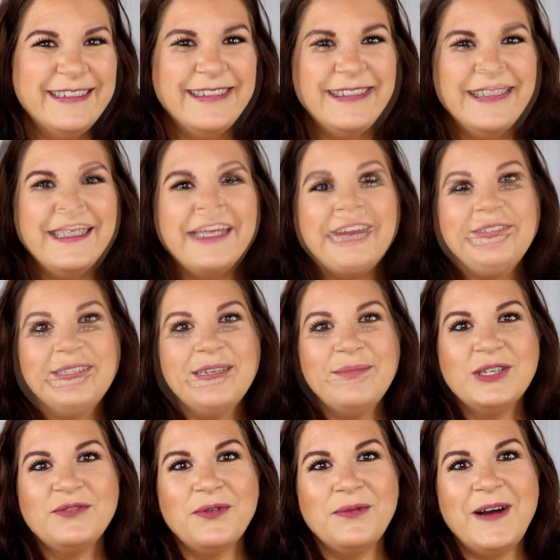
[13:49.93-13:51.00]
Thank you so
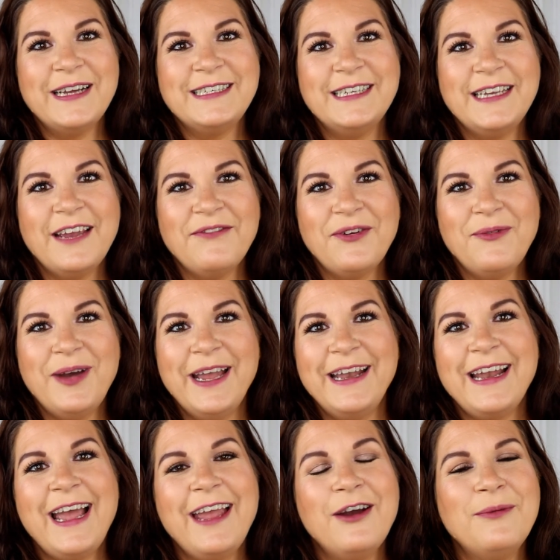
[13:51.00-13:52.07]
much for watching,
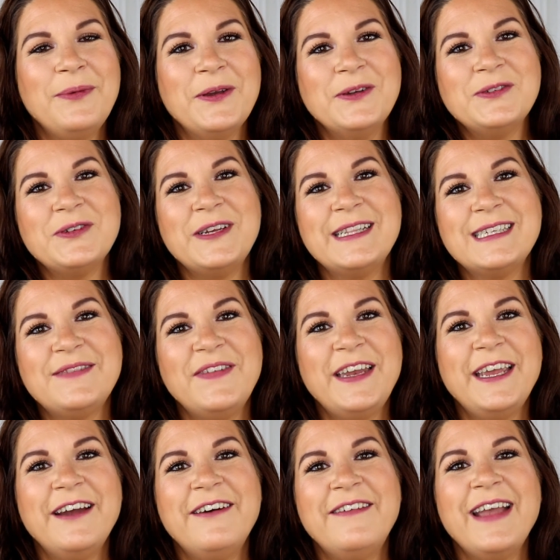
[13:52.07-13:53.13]
everyone. I hope you enjoyed this
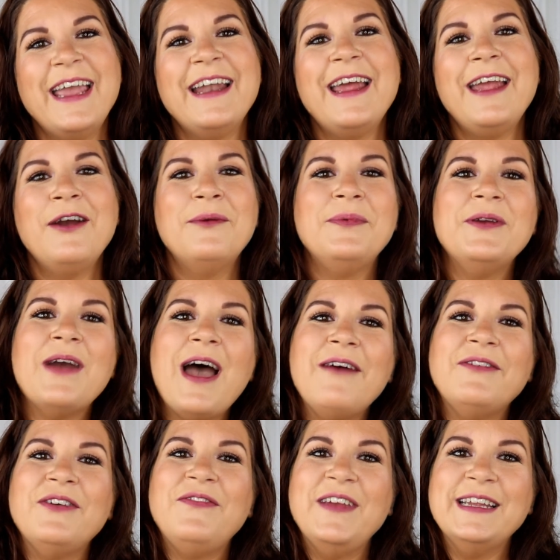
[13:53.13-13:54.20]
video, and I hope you
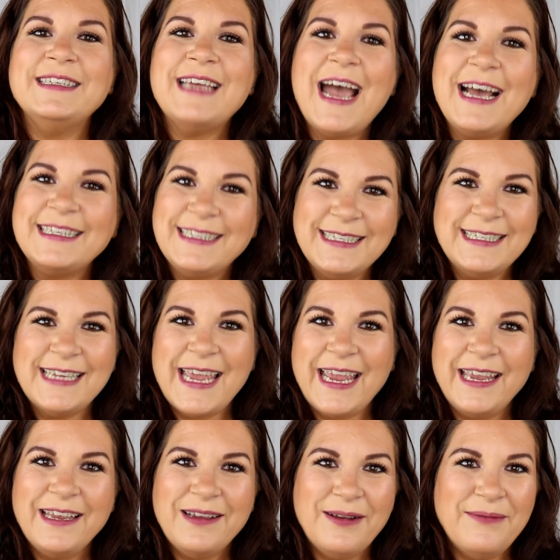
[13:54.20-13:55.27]
have a fantastic
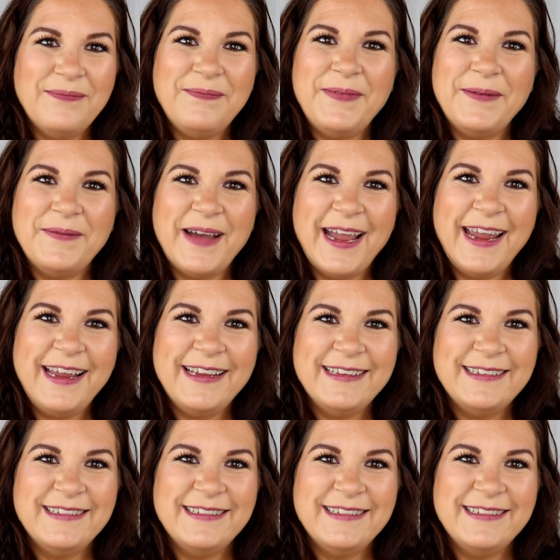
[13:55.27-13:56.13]
day. Bye-bye.